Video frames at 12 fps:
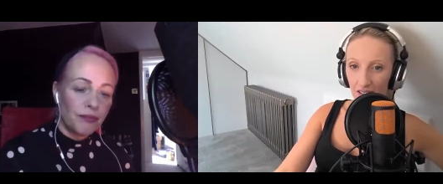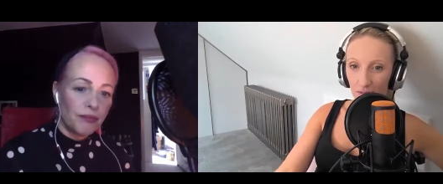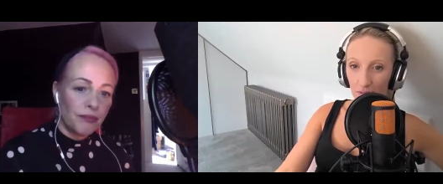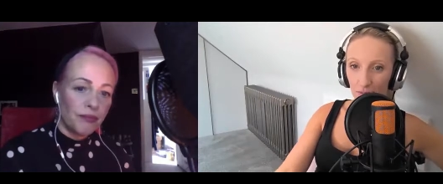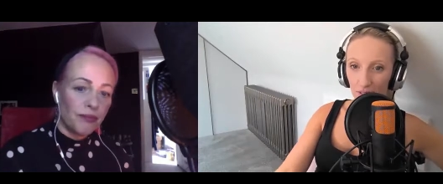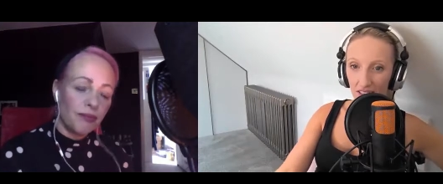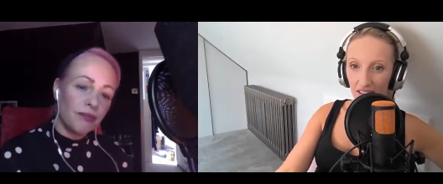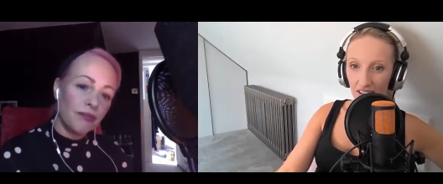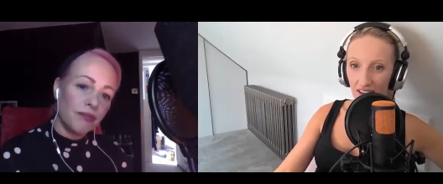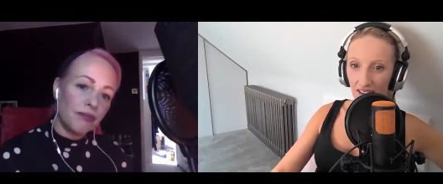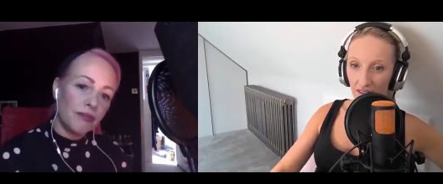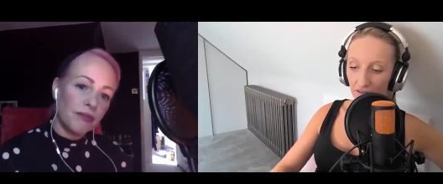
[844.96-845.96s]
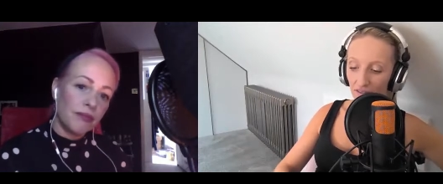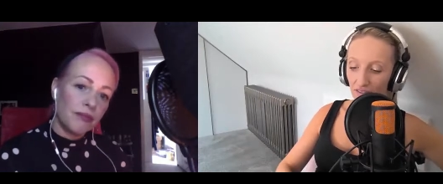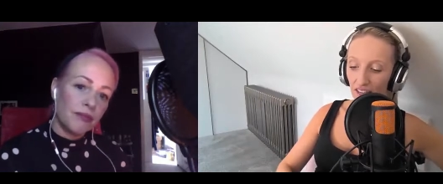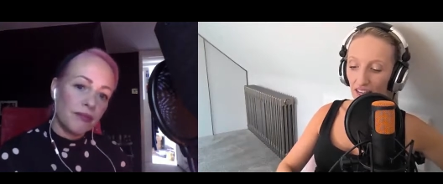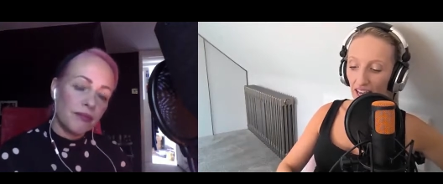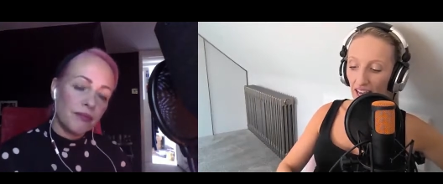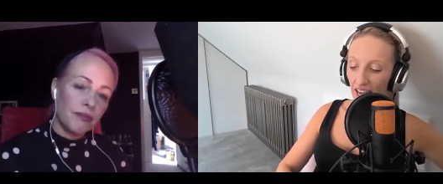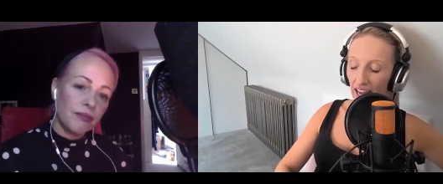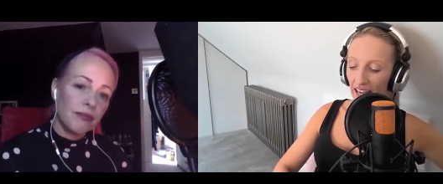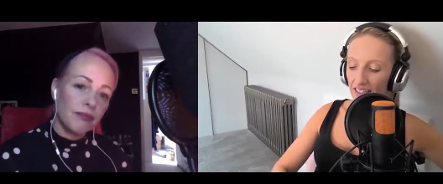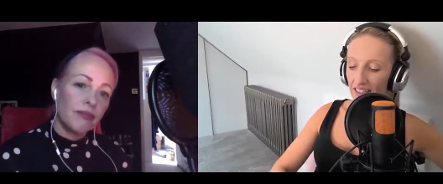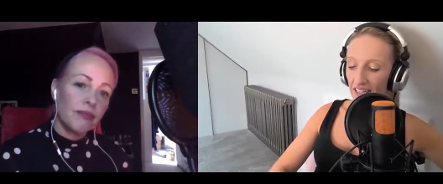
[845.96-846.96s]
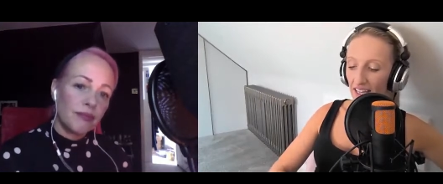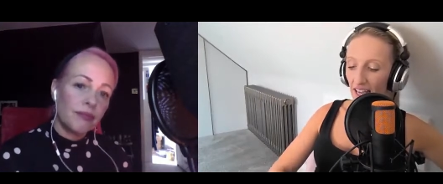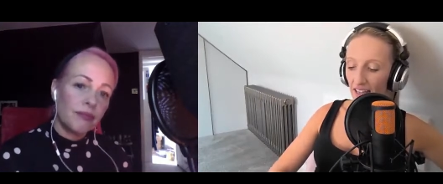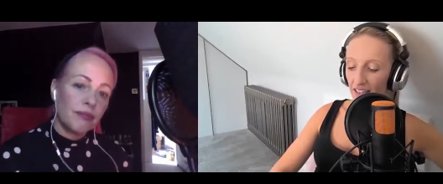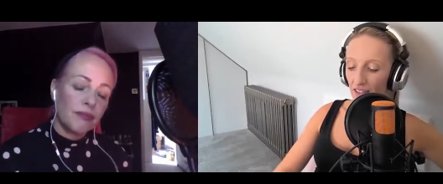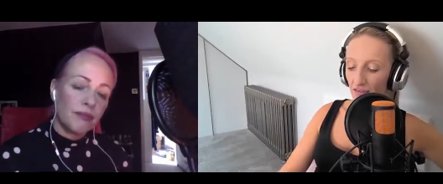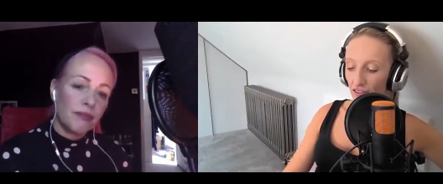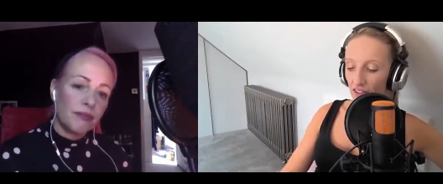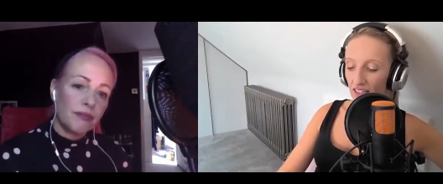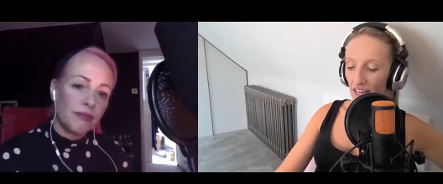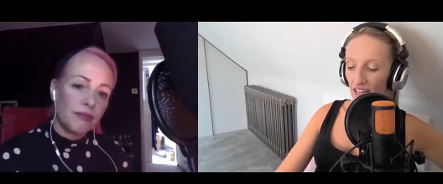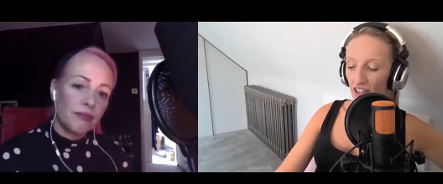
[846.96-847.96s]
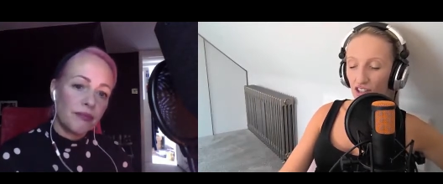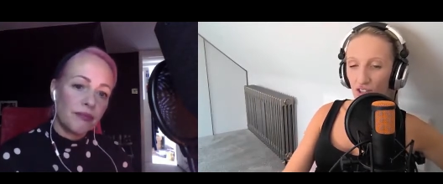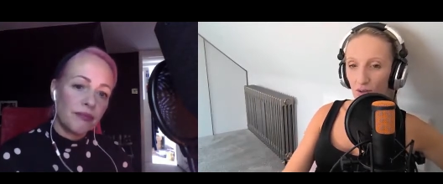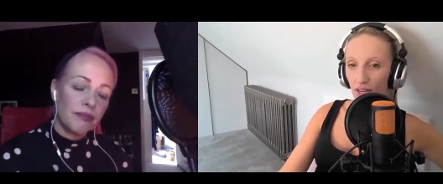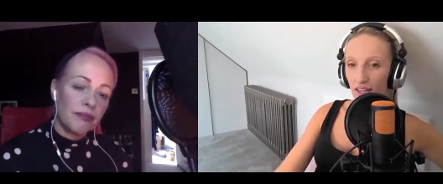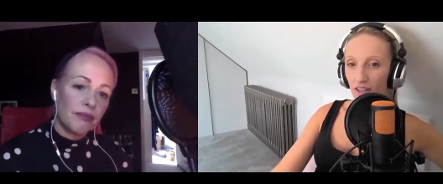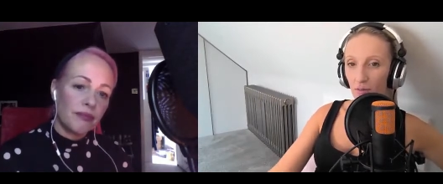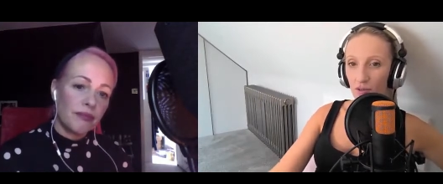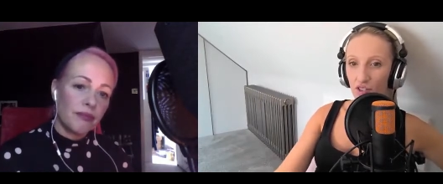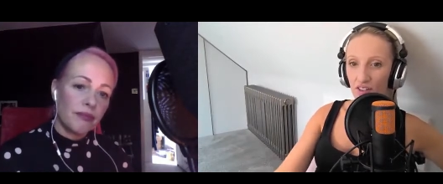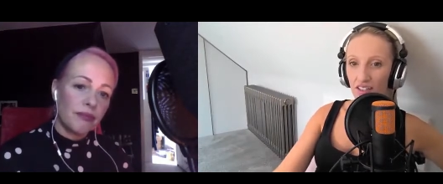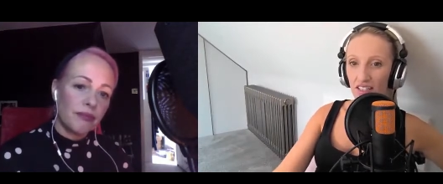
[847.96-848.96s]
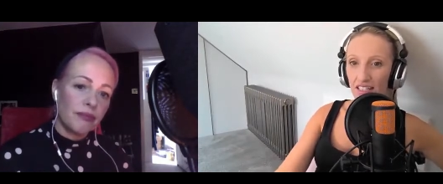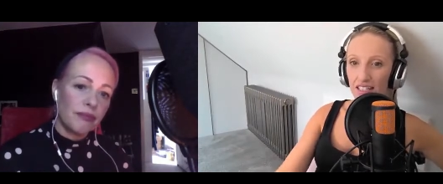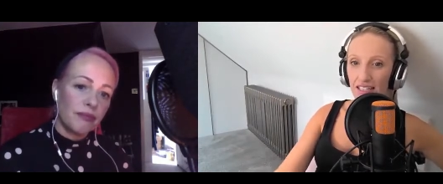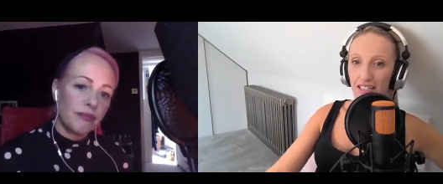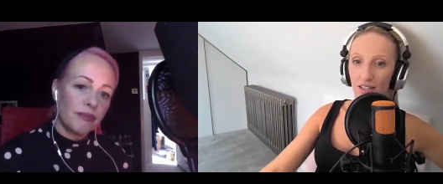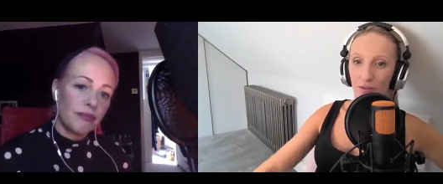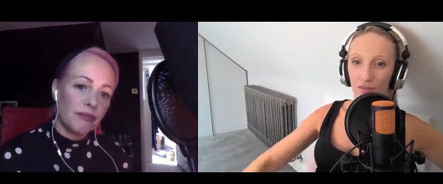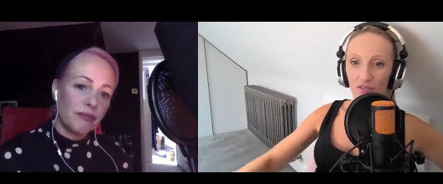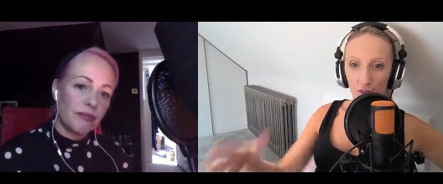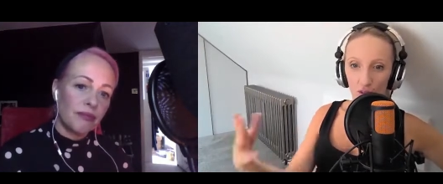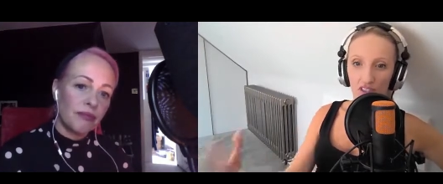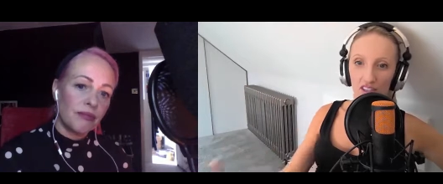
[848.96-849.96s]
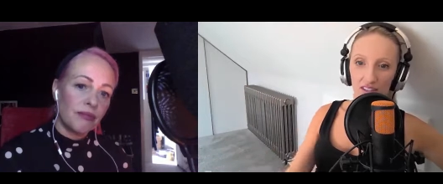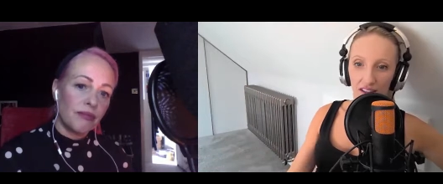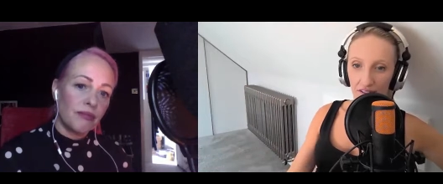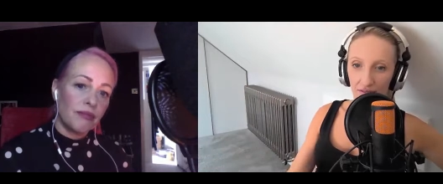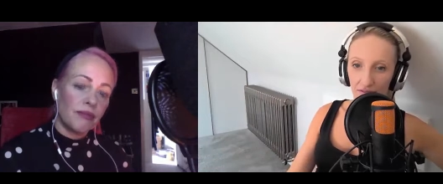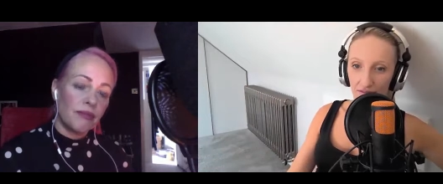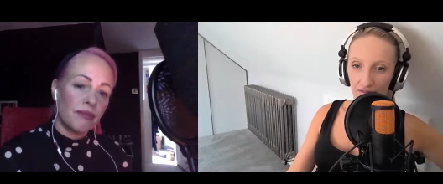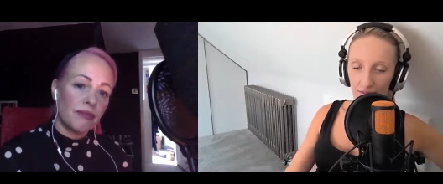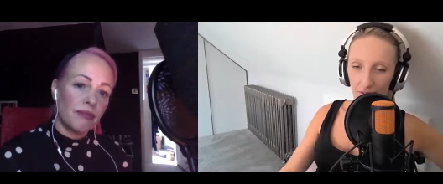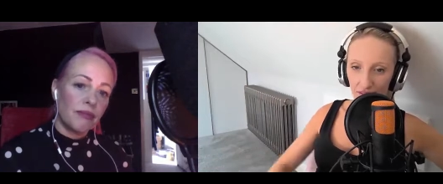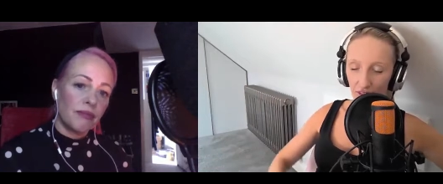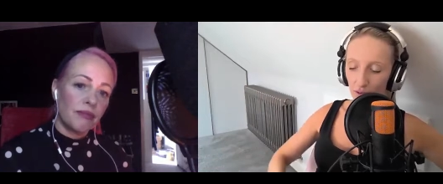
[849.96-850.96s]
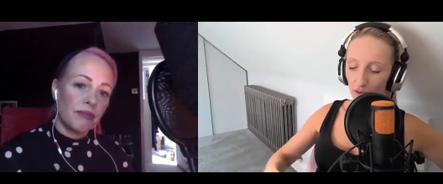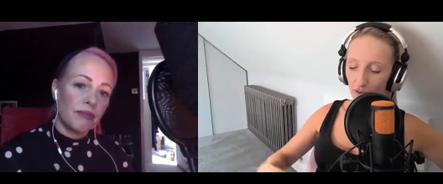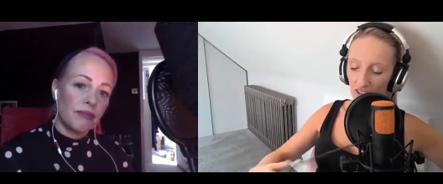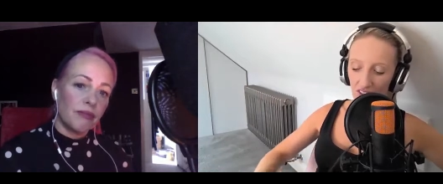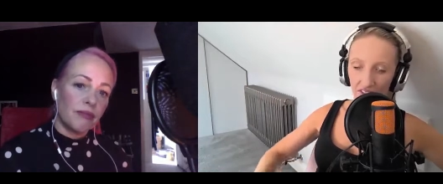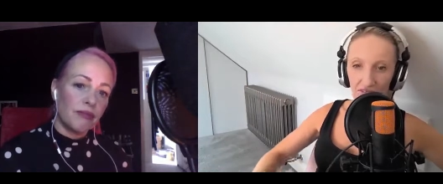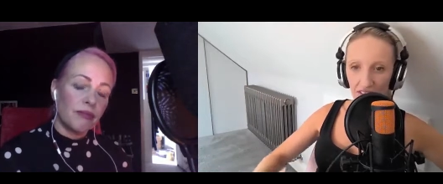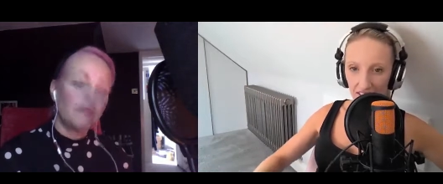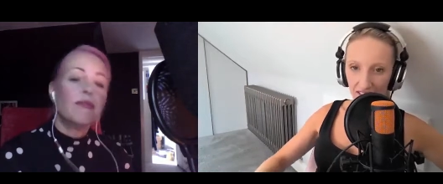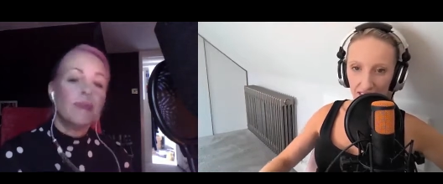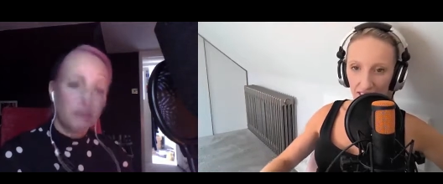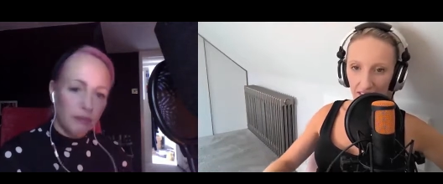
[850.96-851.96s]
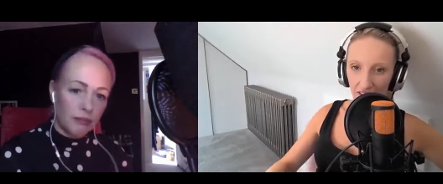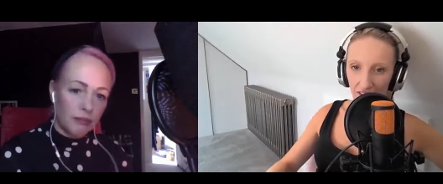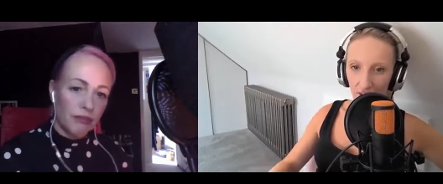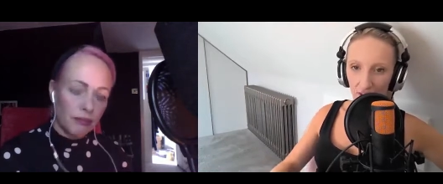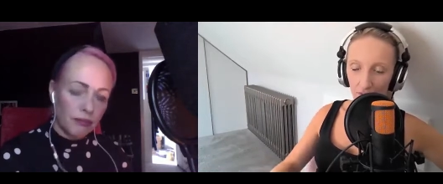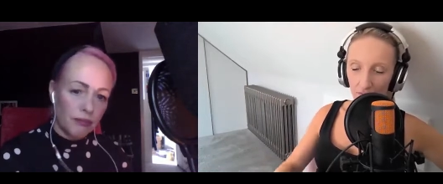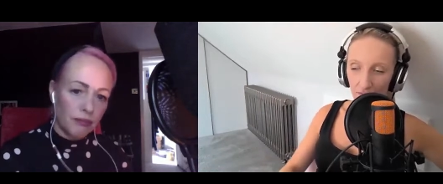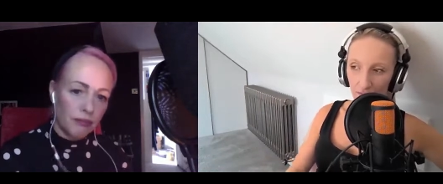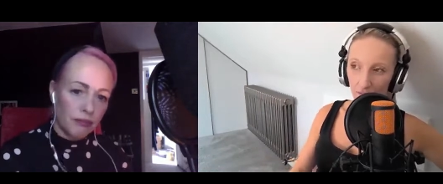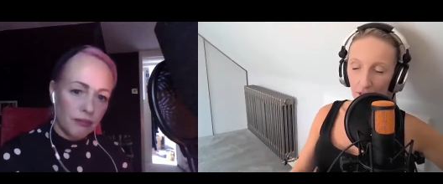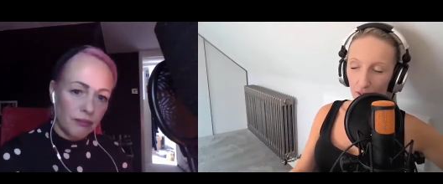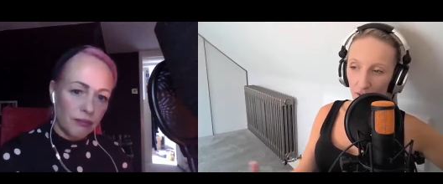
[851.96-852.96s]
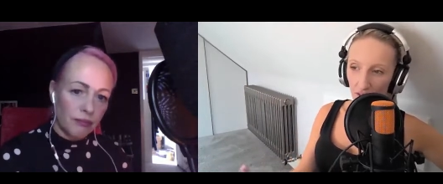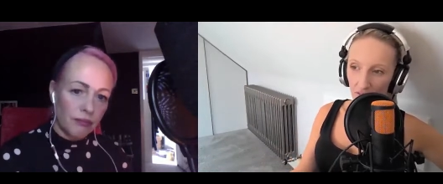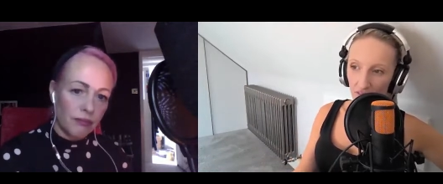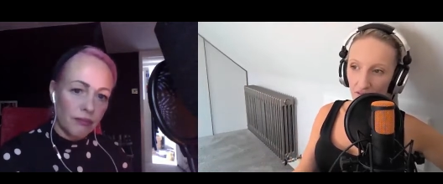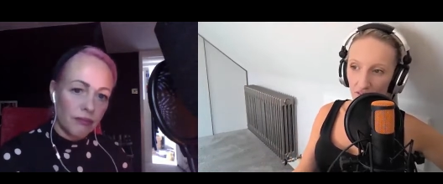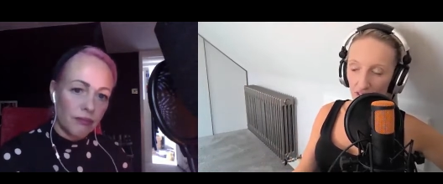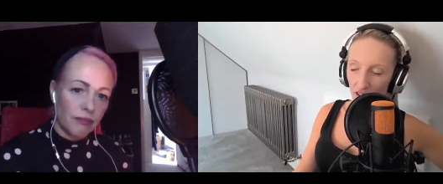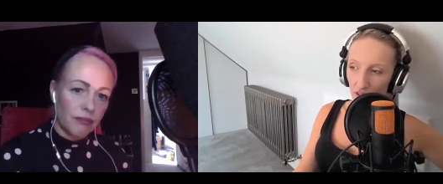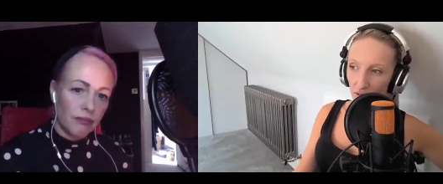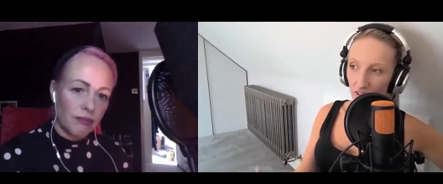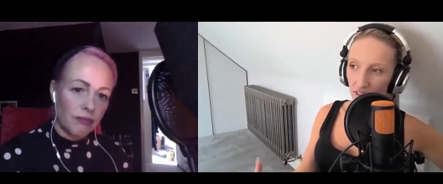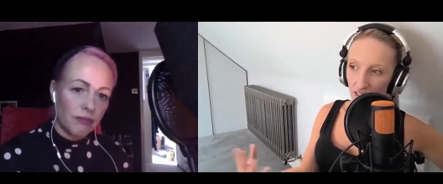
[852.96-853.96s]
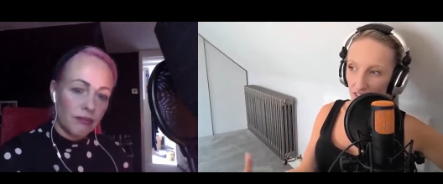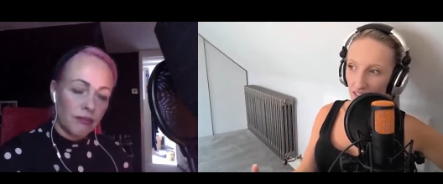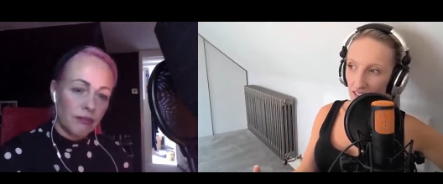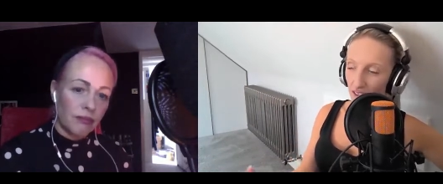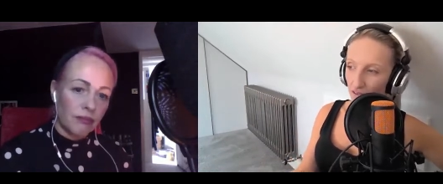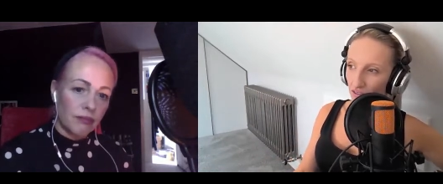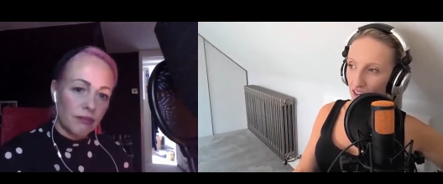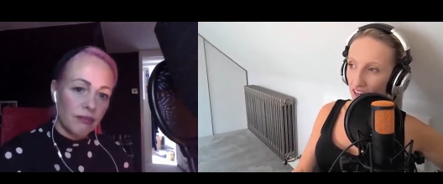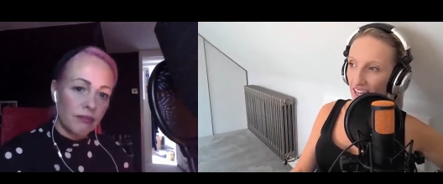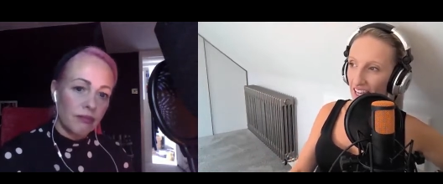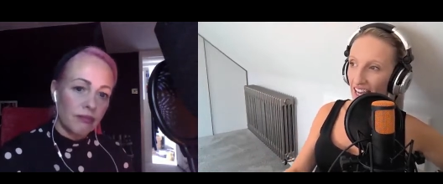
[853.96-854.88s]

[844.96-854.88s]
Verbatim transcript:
Speaker 1: in a woman's life, and at different stages you get the opportunity to deal with your stuff, whatever your stuff is that's mm-hmm. in you we all have different stories and stuff, right?